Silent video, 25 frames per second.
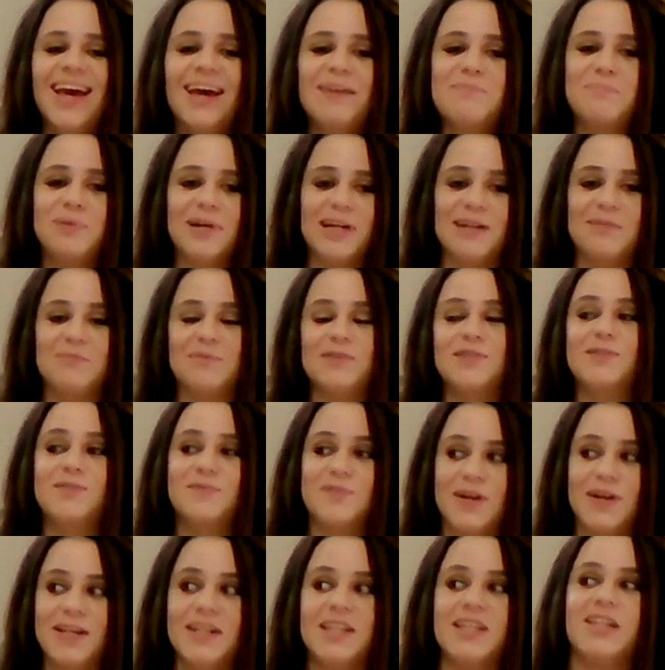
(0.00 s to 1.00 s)
But it was
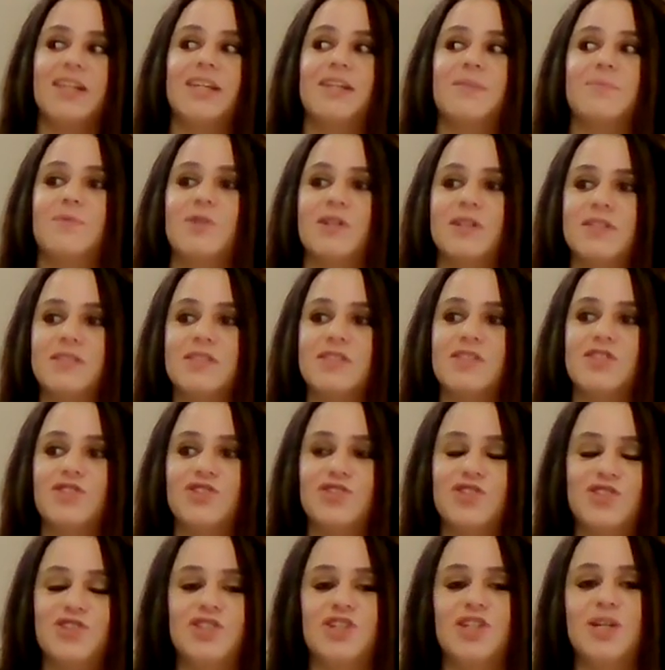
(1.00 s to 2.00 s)
funny, it was,
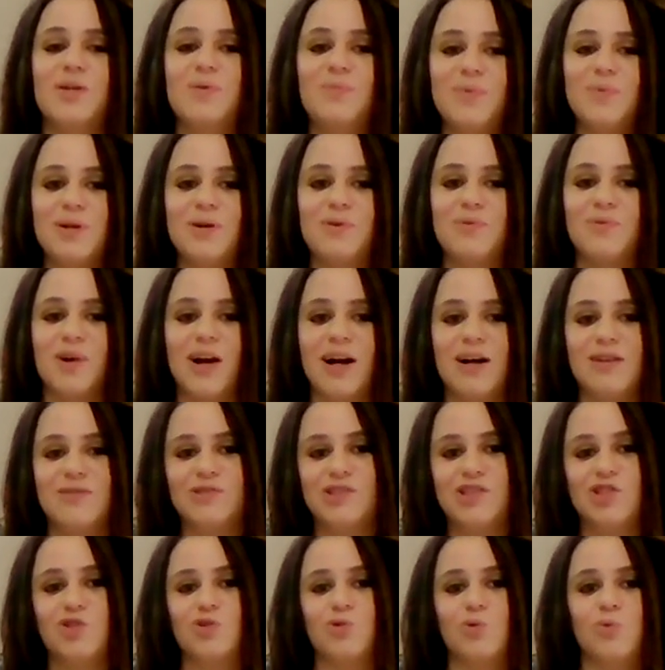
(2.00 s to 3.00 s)
she went around
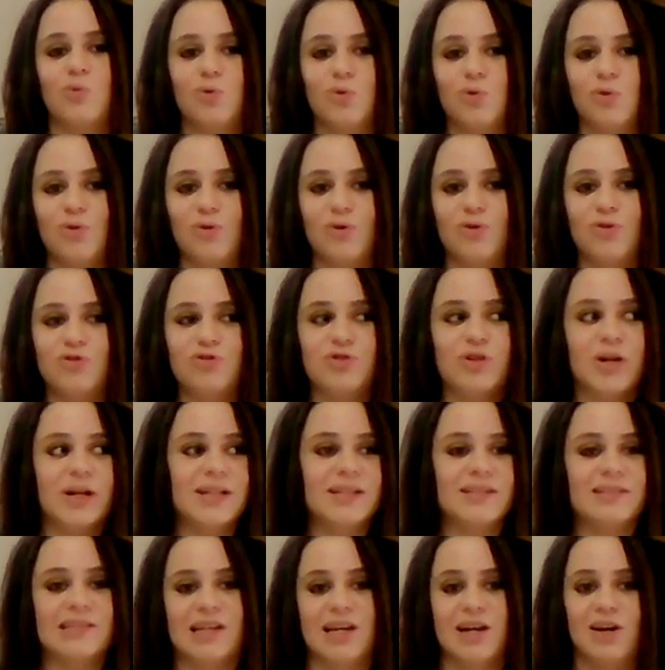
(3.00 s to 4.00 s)
school trying
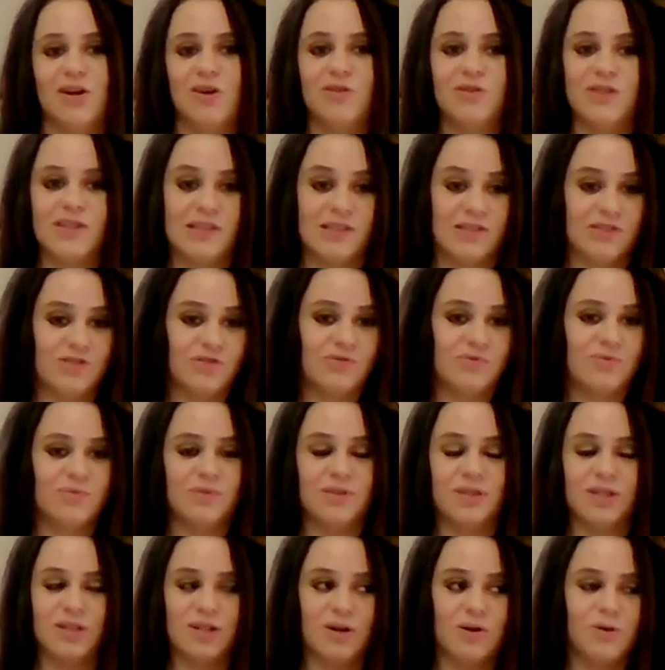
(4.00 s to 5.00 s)
to tell these,
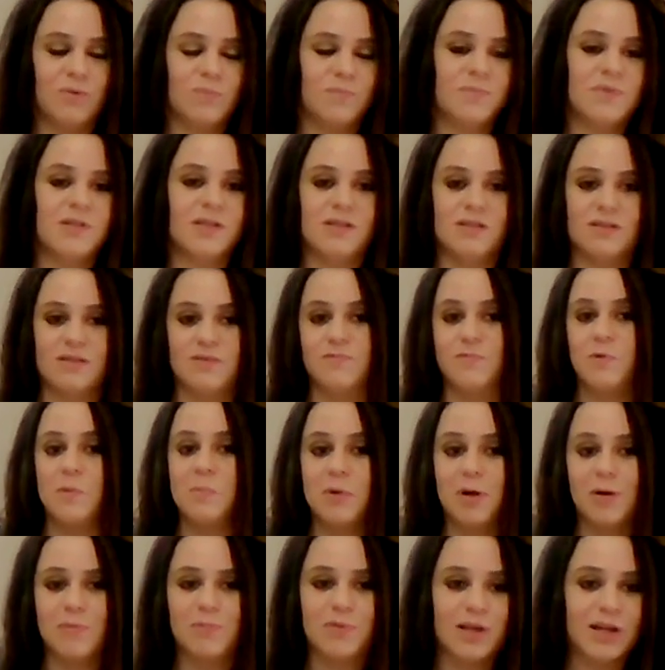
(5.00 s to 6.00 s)
you know, these
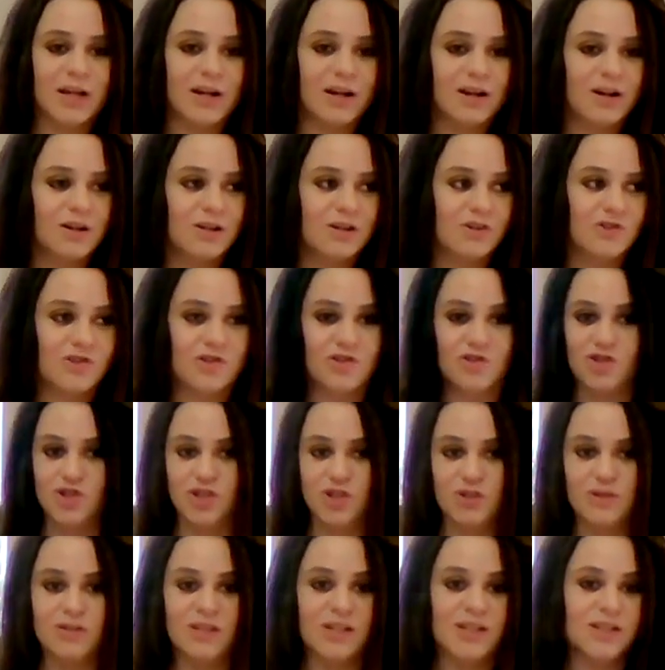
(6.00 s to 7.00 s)
football players and
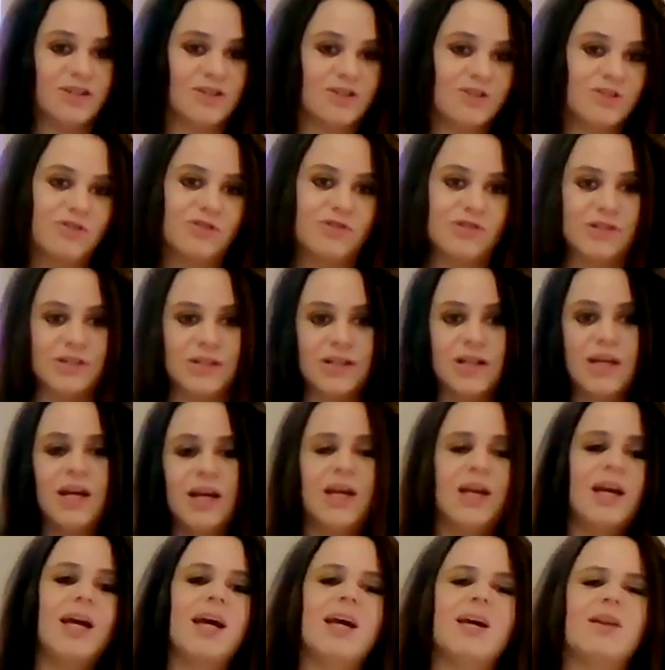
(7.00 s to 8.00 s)
cheerleaders
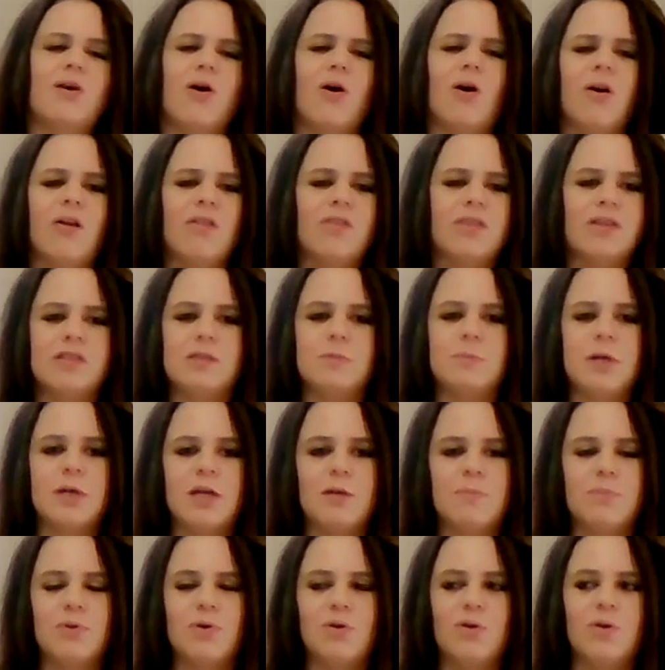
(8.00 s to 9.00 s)
and all these
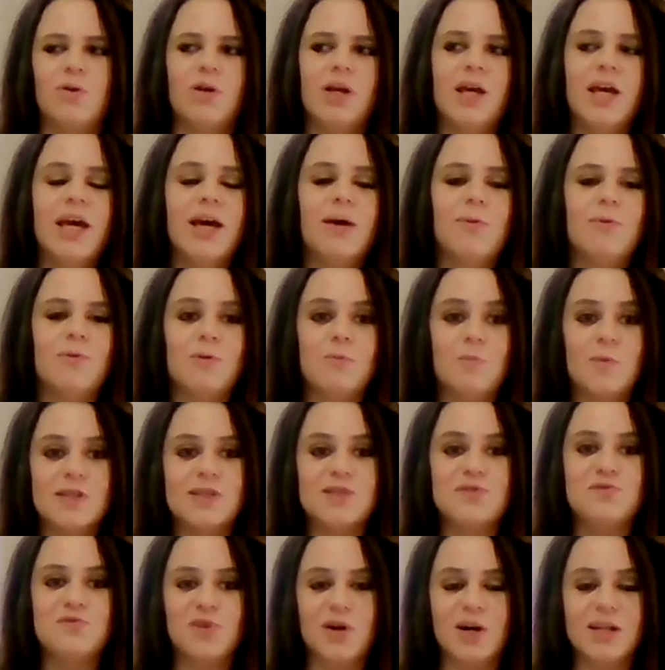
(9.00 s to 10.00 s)
people. And
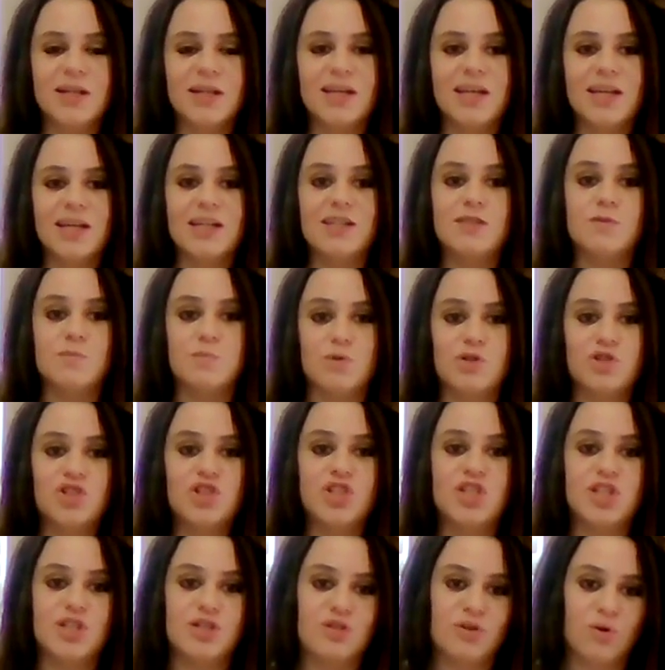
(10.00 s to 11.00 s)
what's funny is when
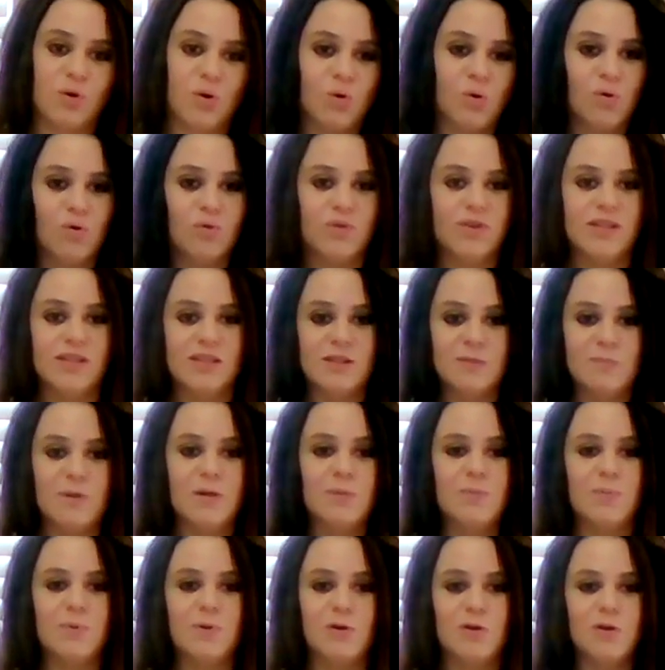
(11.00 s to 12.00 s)
she told these
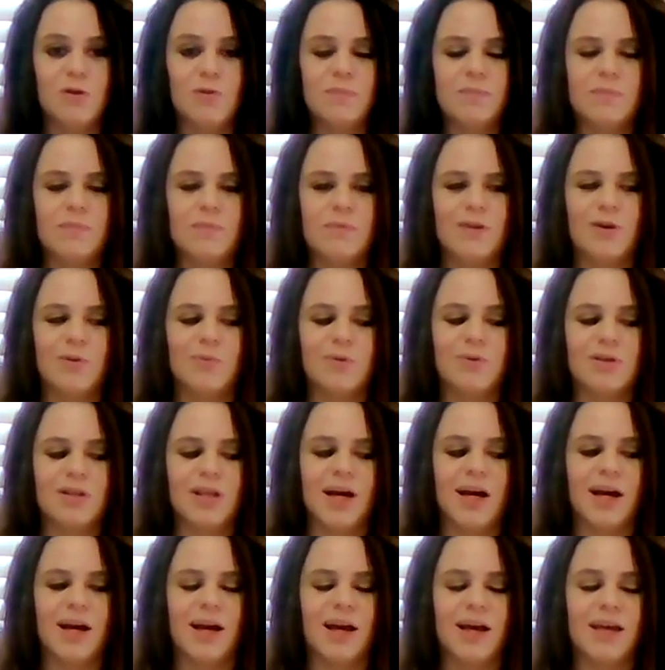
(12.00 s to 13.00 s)
people, they were
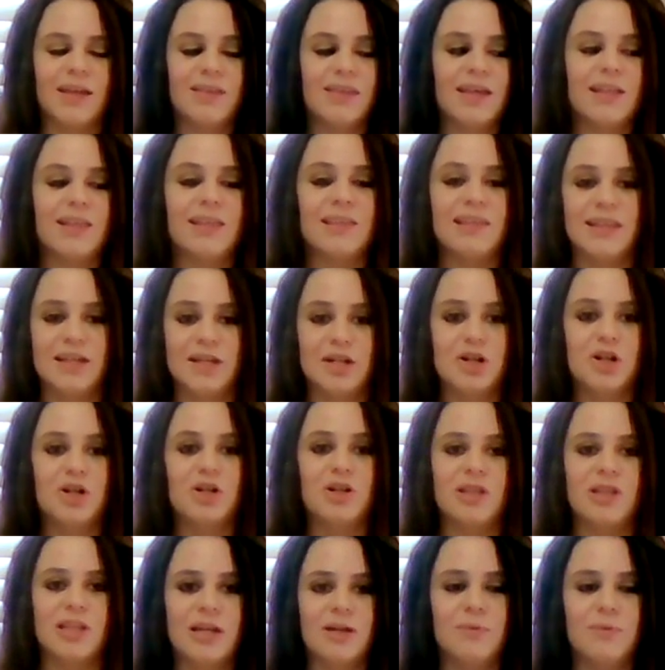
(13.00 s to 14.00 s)
like, they
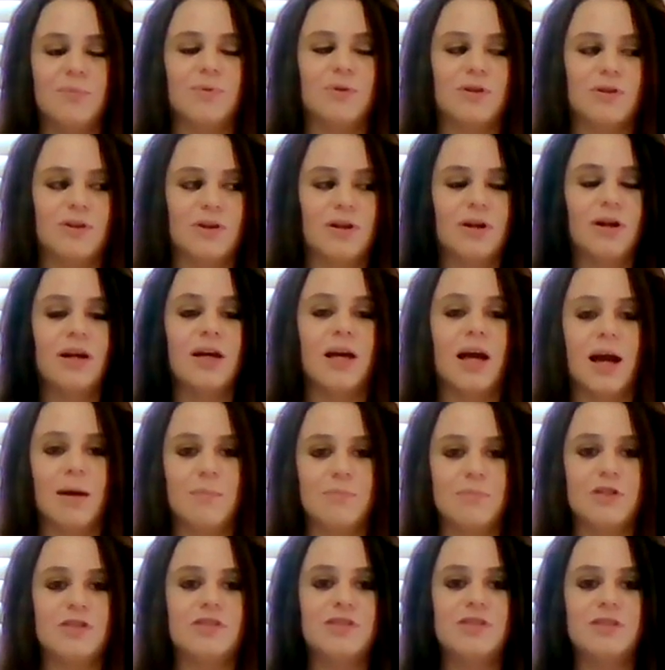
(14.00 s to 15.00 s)
literally were,
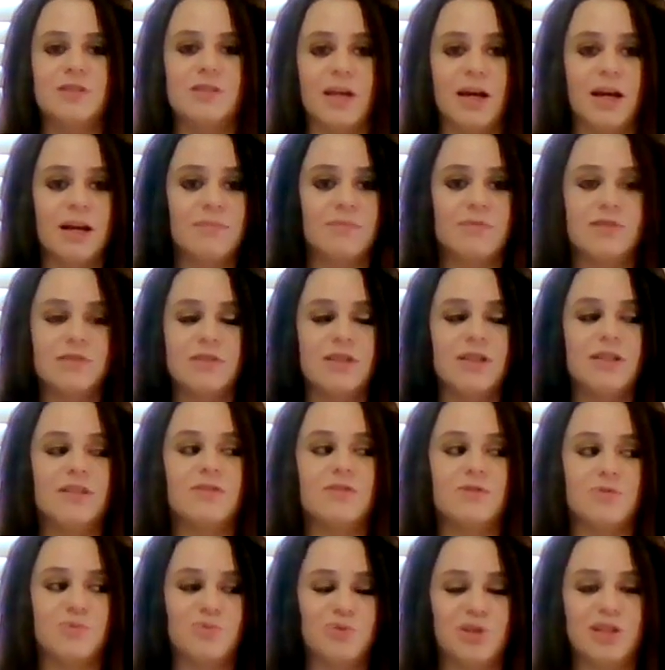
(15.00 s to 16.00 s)
I just say it,
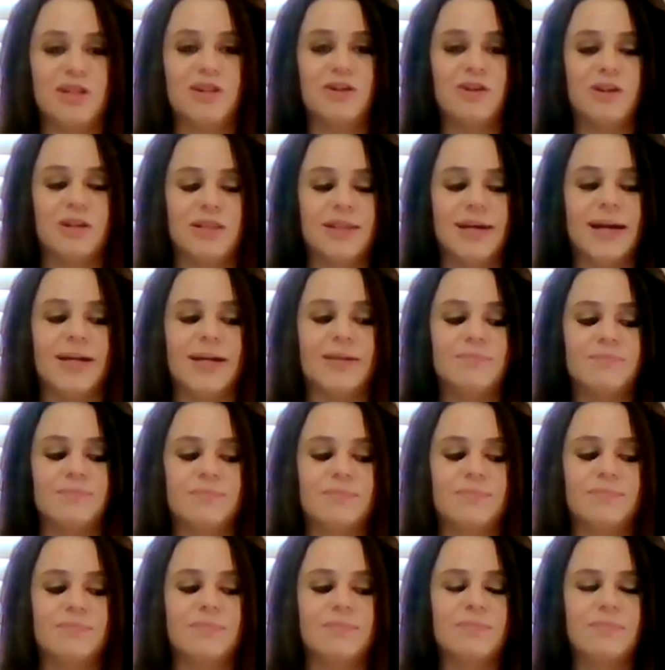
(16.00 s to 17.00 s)
they're literally like,
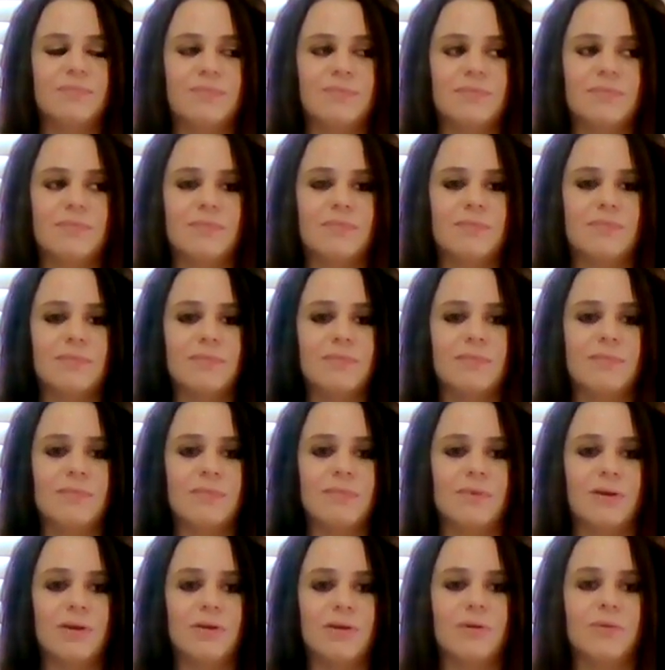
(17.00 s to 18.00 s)

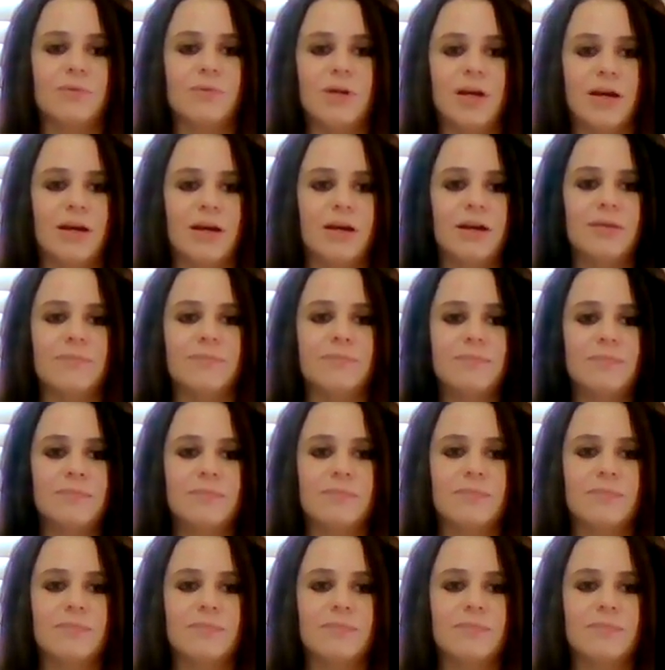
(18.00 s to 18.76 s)
okay.